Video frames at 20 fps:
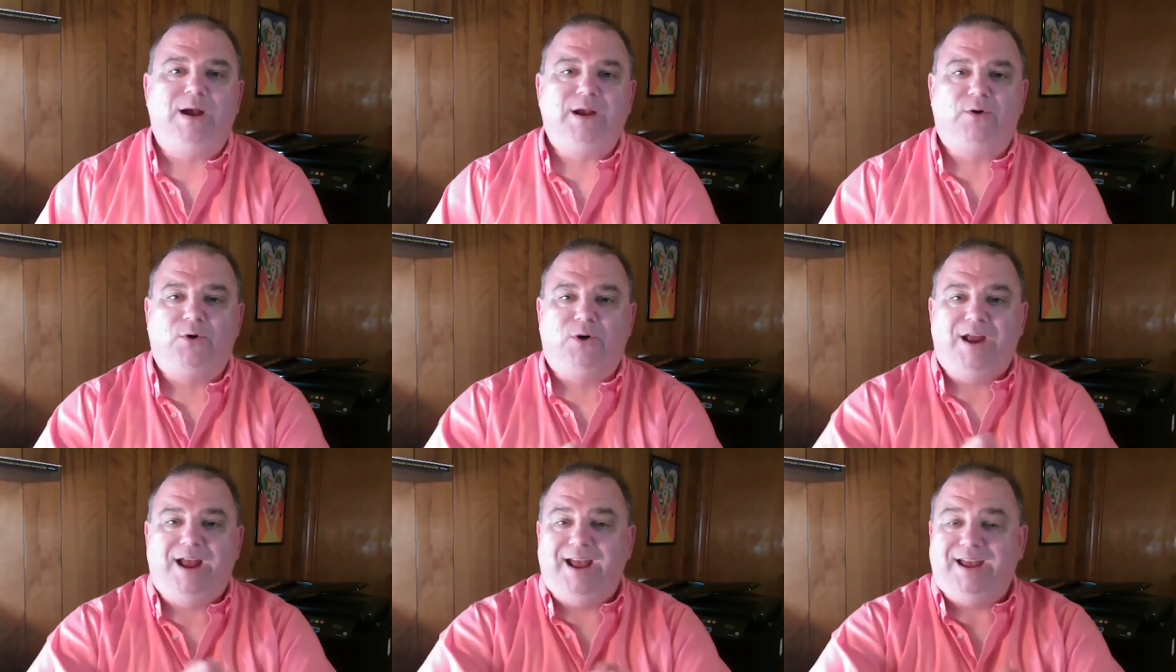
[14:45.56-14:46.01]

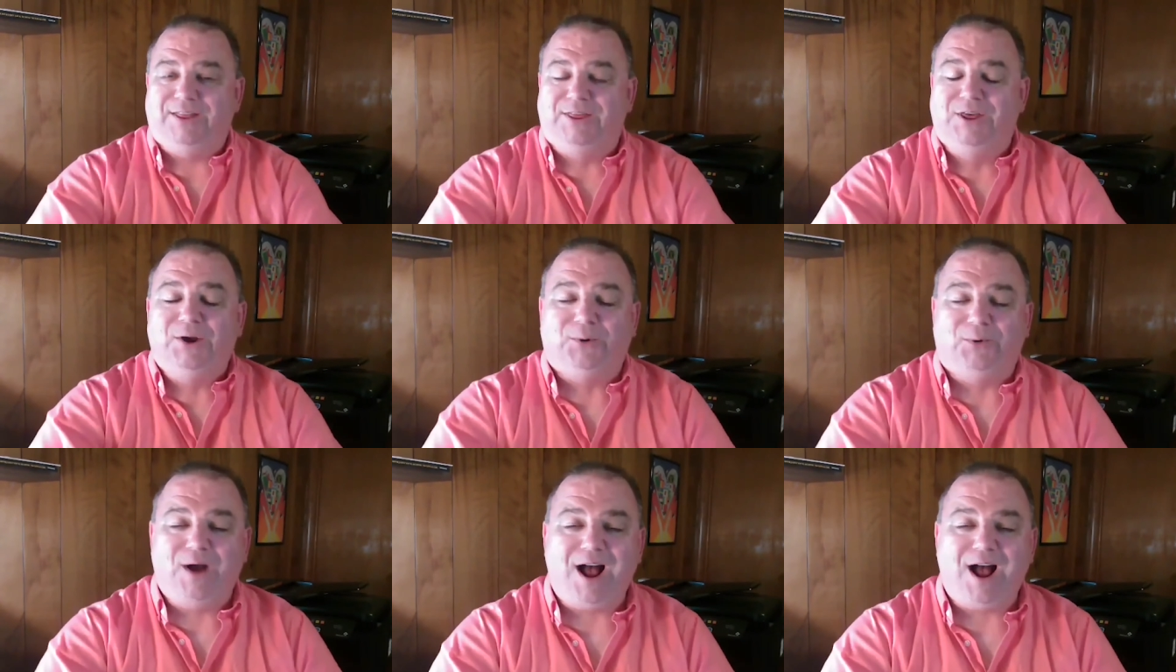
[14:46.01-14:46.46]
created
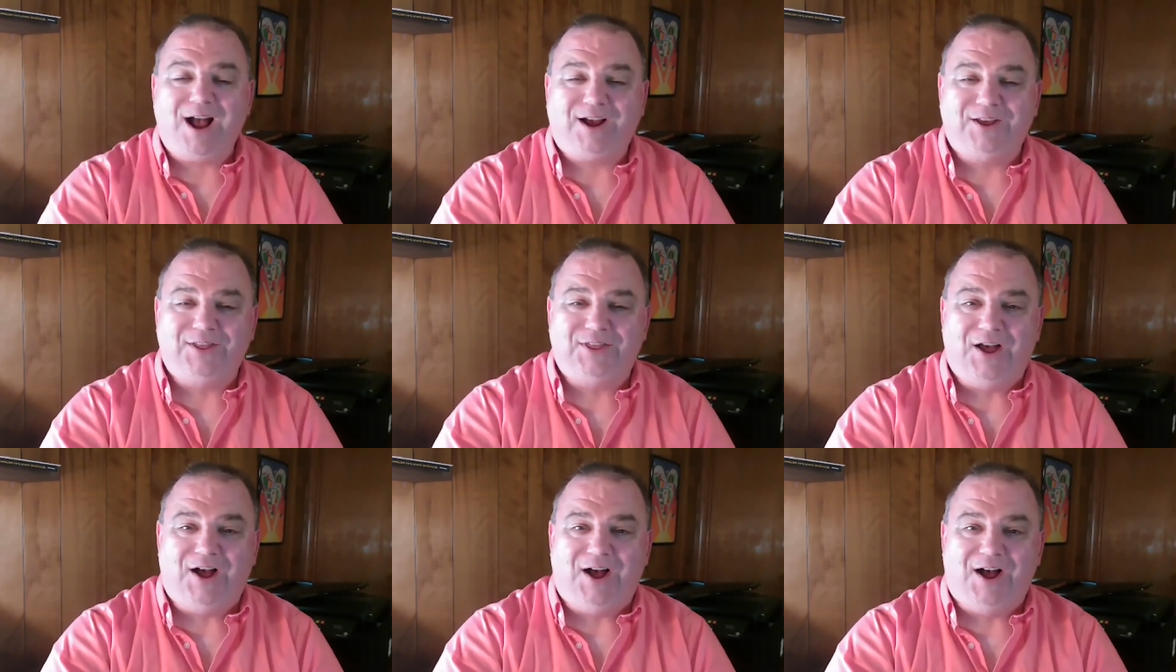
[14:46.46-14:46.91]
the
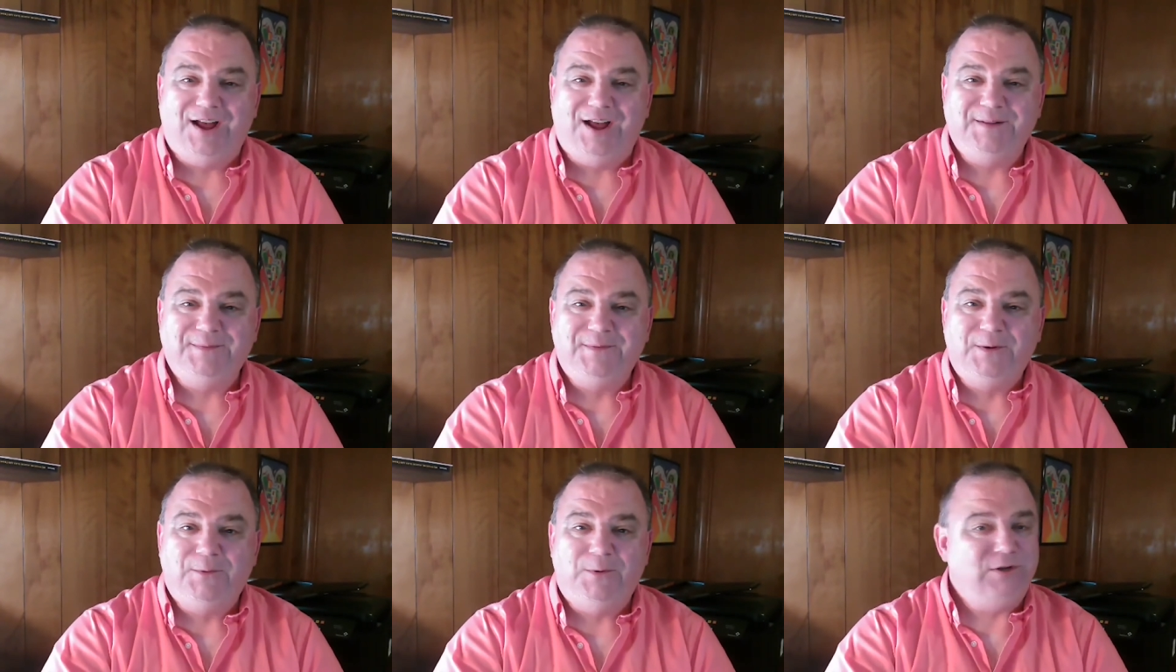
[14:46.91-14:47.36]

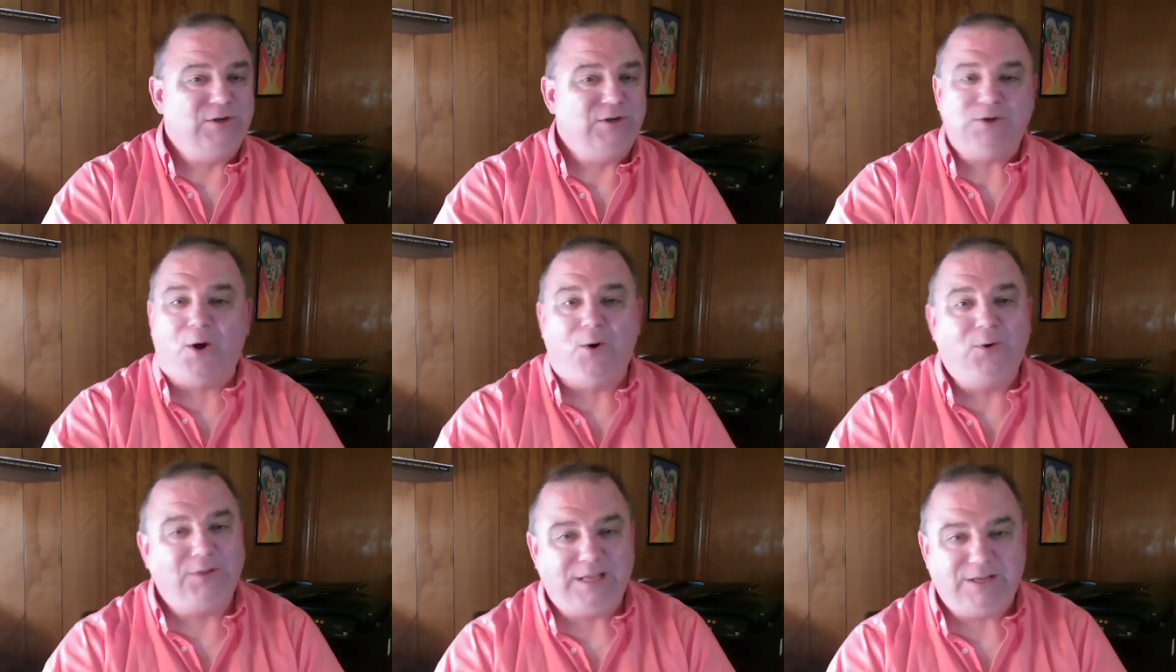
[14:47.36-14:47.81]
Rockathon, which is
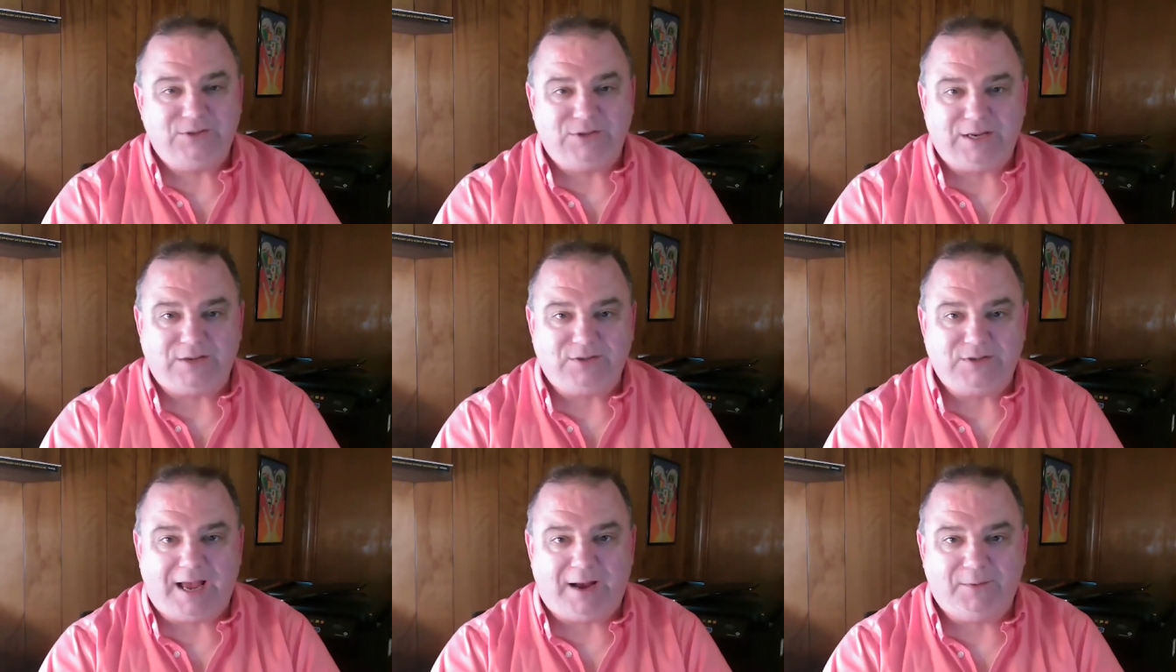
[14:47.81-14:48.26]
only
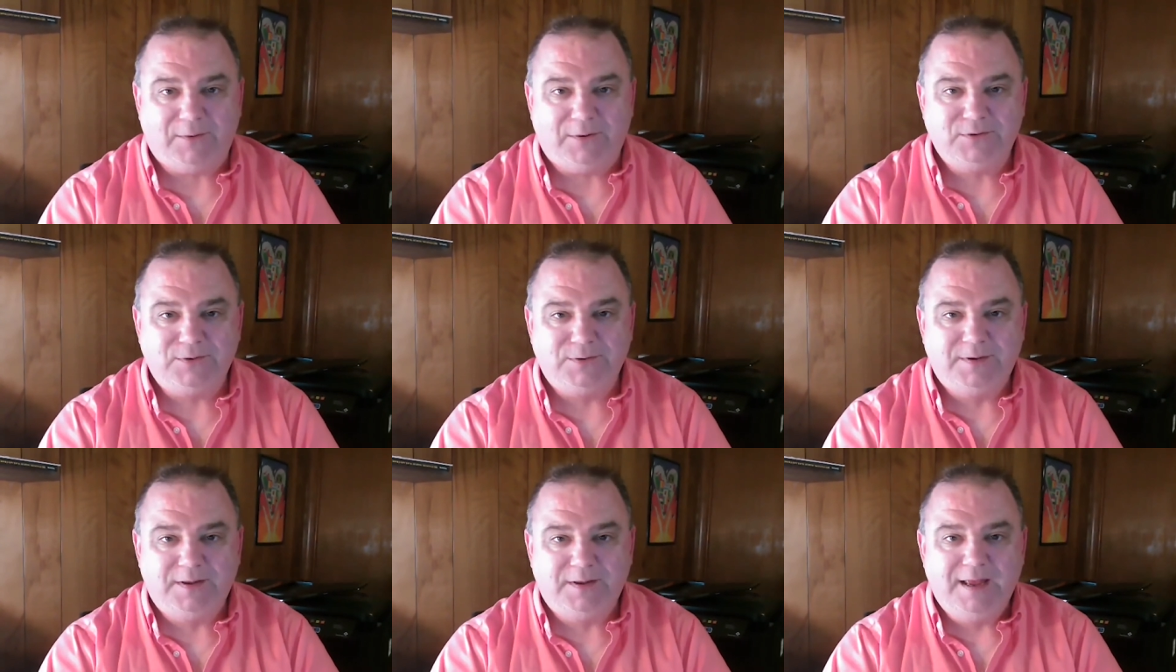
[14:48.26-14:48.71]
six
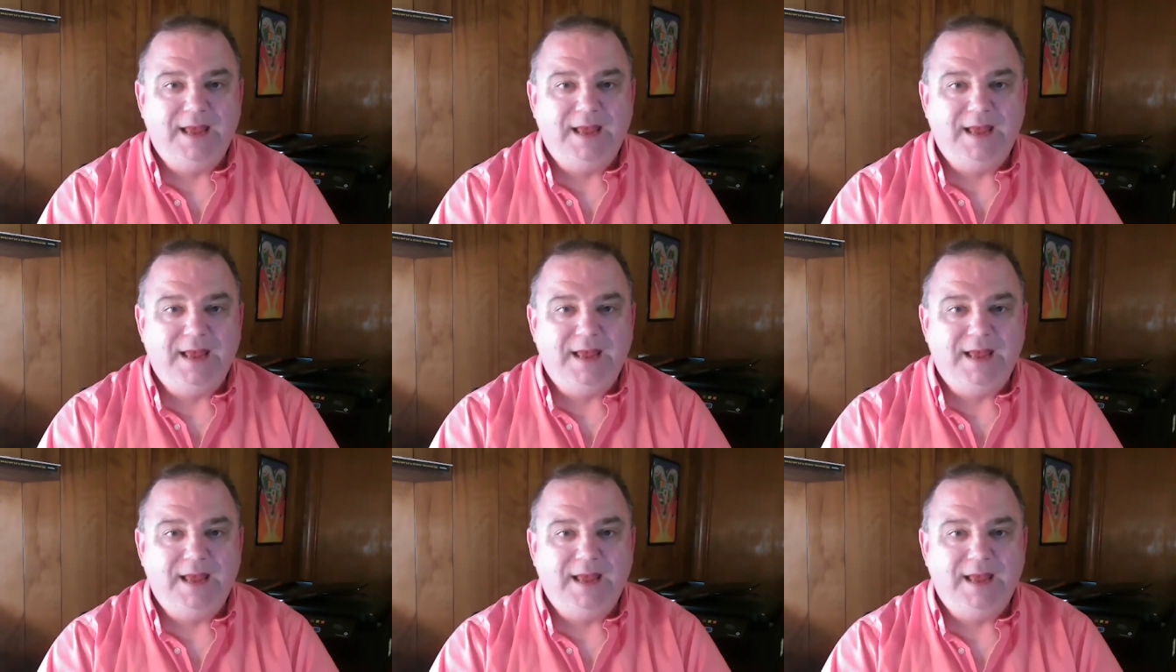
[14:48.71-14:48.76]
hours,